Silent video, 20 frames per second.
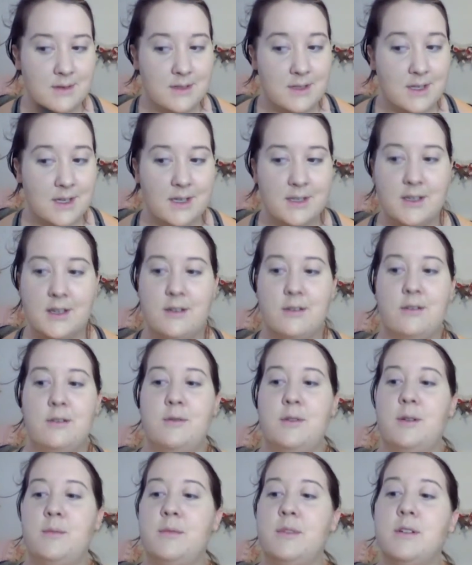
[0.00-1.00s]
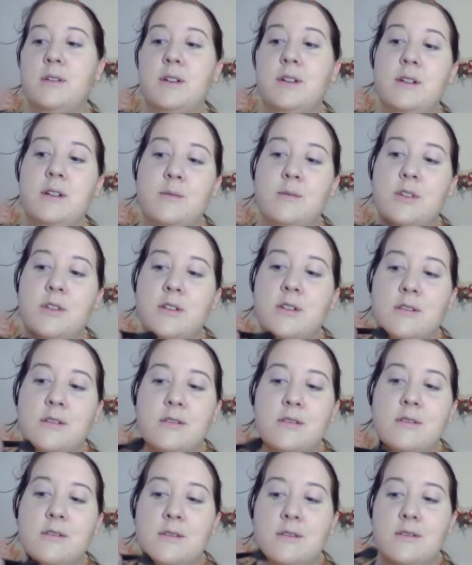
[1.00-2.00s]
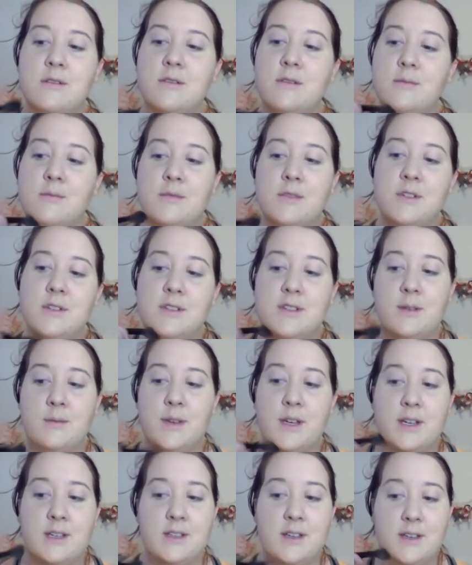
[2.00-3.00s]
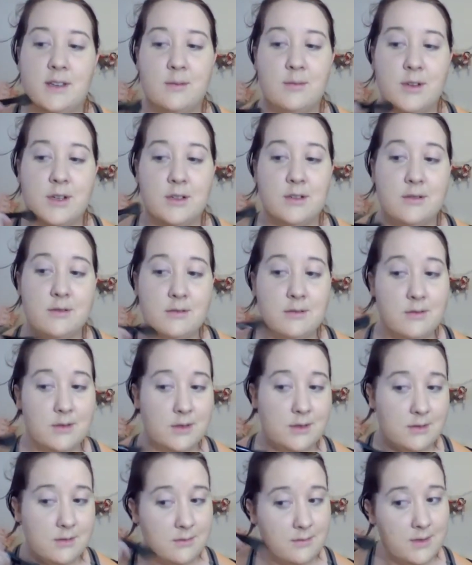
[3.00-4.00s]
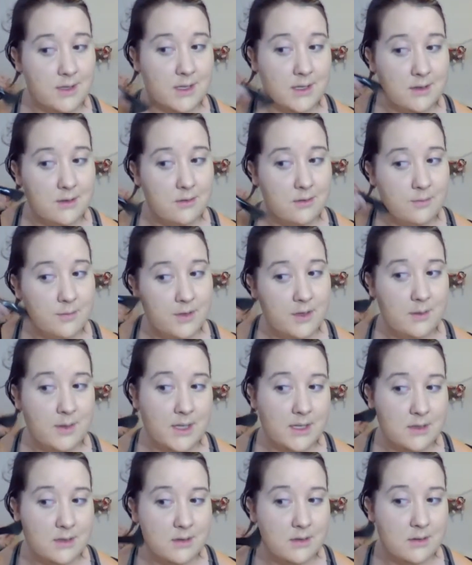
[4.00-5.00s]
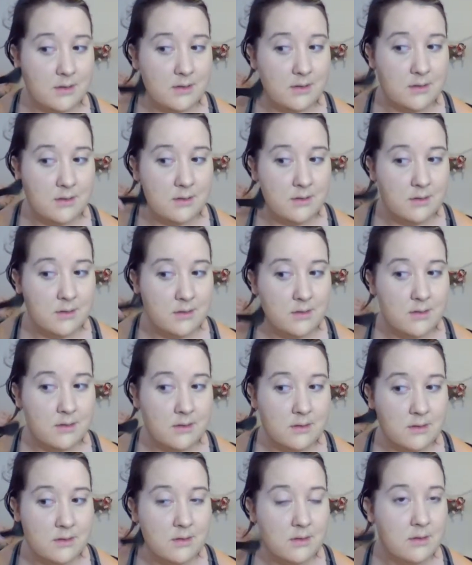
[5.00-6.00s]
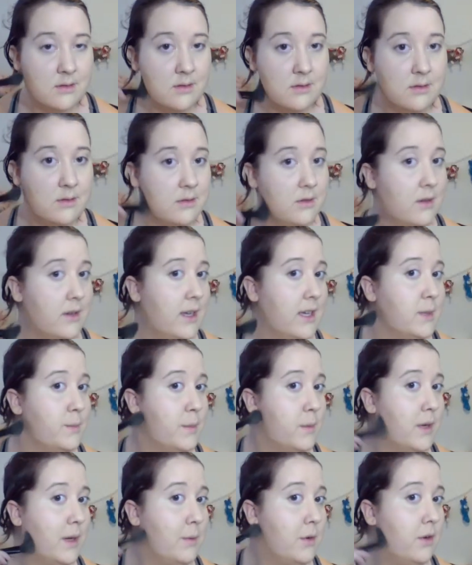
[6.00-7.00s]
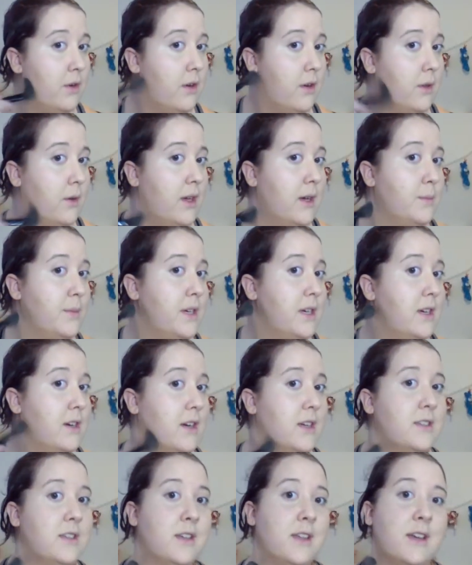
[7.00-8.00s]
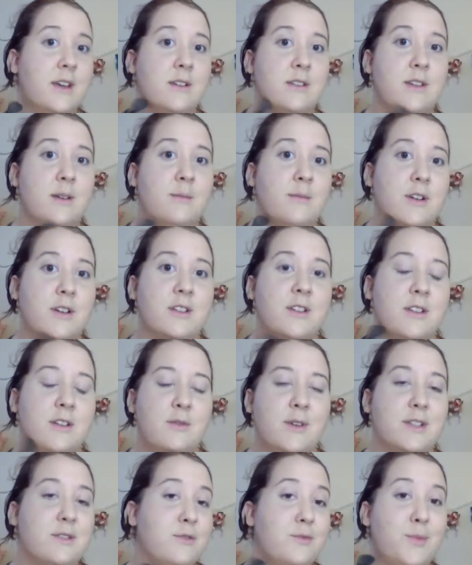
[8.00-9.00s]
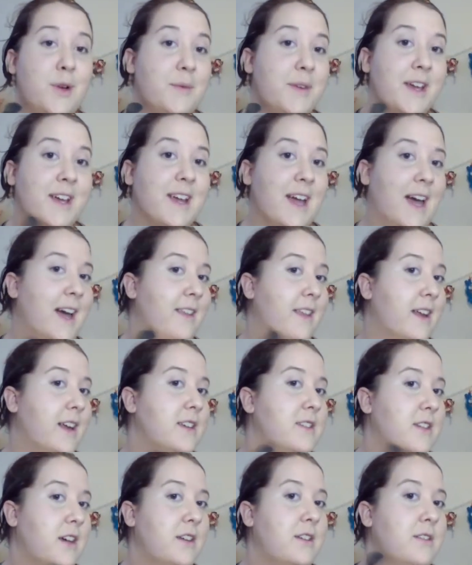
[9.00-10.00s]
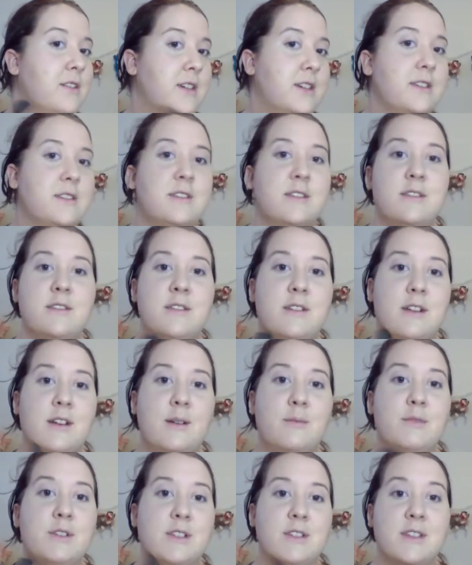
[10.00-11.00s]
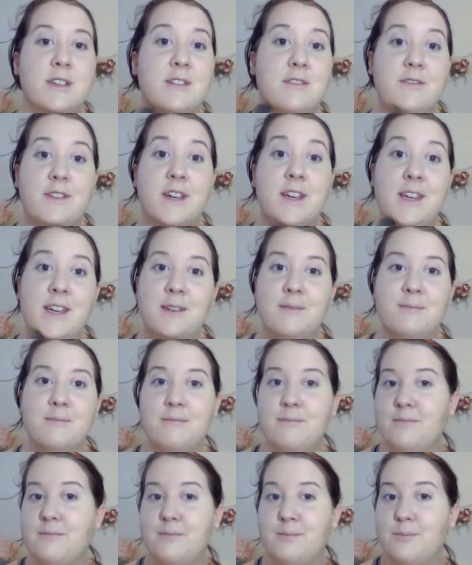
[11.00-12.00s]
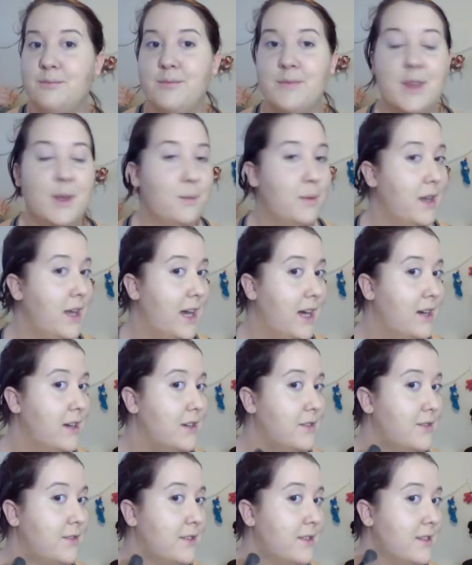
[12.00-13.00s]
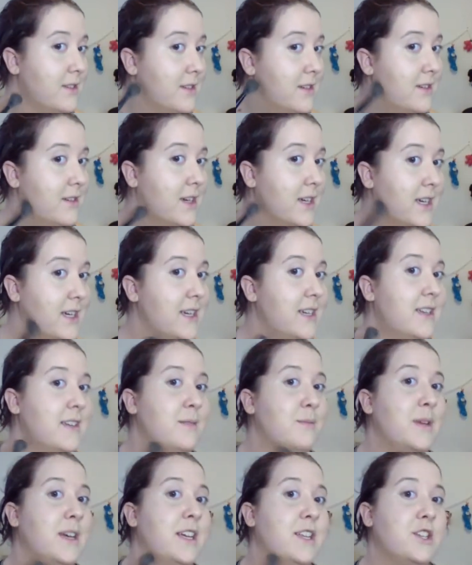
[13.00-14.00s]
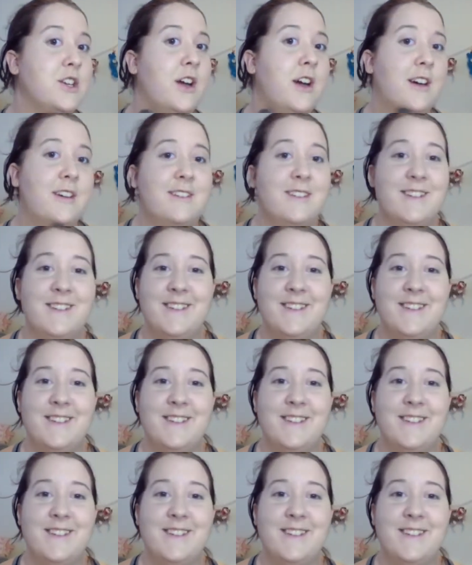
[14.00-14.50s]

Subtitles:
Guess I don't know what I'm doing anymore. I use the back side of the brush and just fucking hope for the best. Don't ask me why I'm going all the way up here. I saw like some person do once. It's probably a guy that I saw do this. So now I'm just like, fuck it. I'm gonna have fucking man jaw.